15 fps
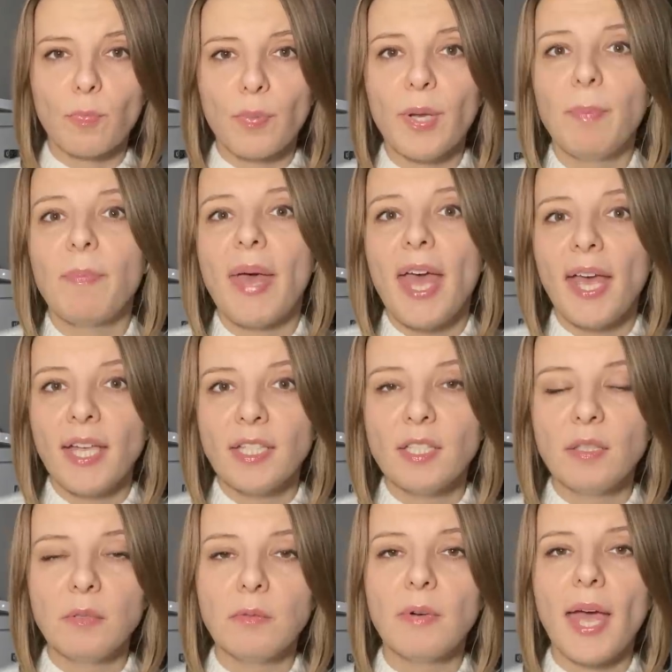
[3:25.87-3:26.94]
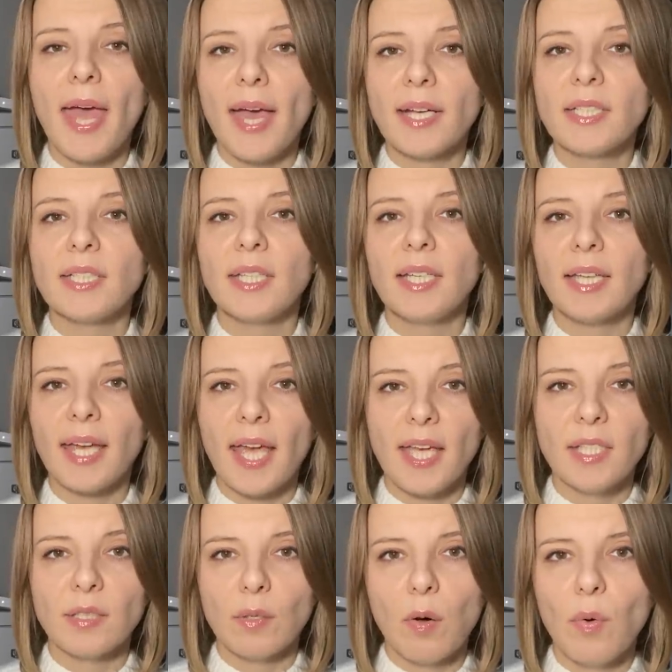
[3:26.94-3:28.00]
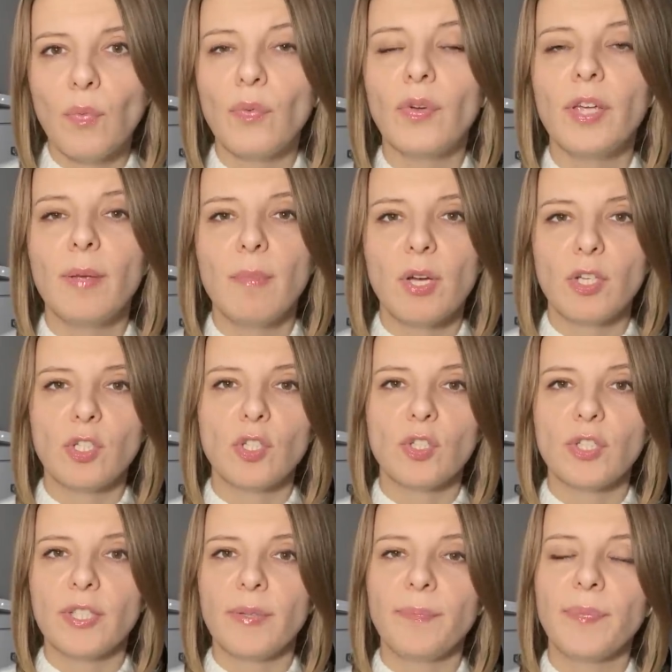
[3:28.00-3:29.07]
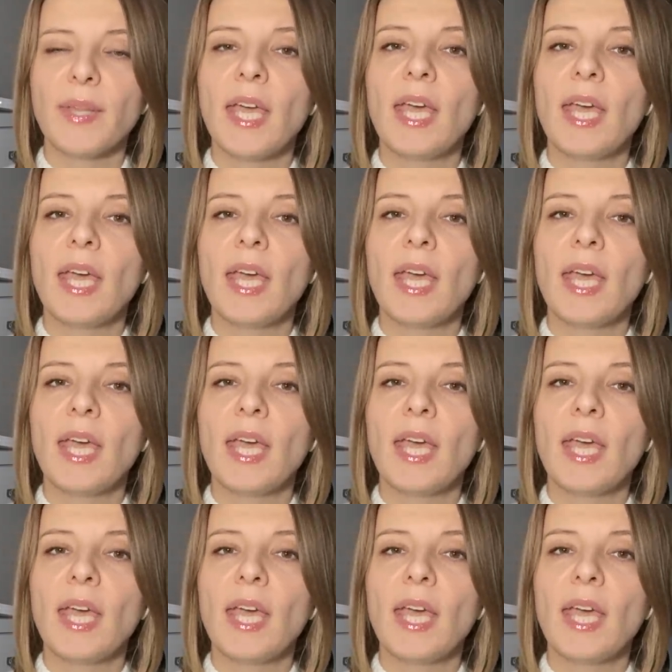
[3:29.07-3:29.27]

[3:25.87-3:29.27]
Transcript: prepared to act in case of emergency.